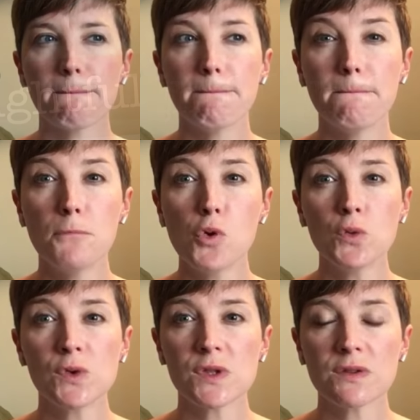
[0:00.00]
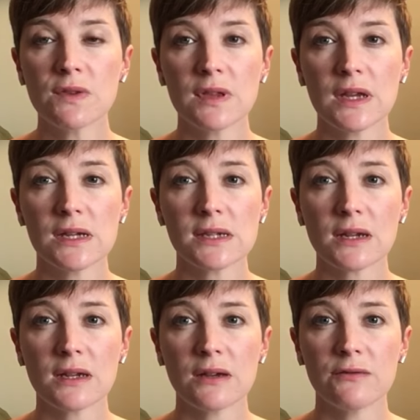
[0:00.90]
most of the things
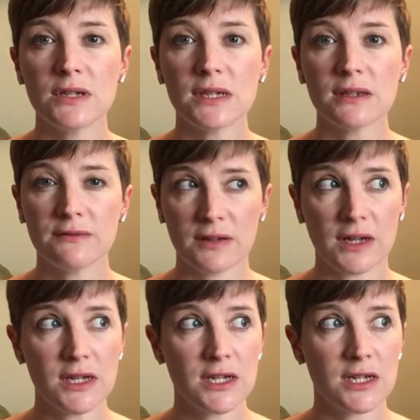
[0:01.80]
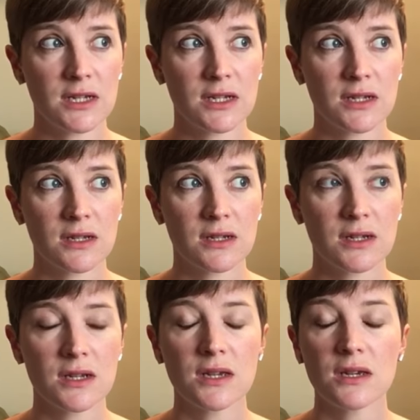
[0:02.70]
I have recently finished
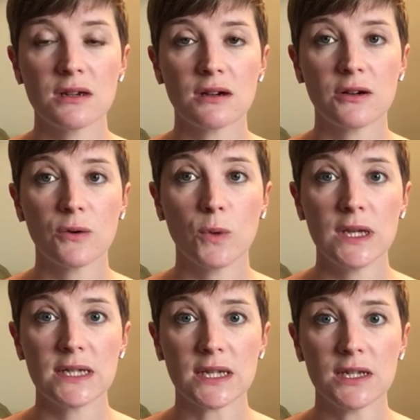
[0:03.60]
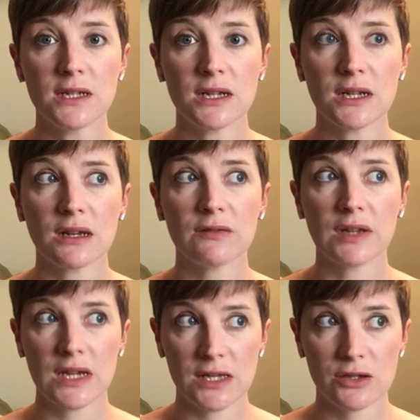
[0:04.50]
are waiting to have
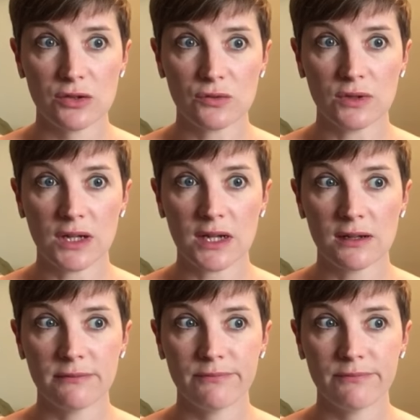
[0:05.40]
ends sewn in,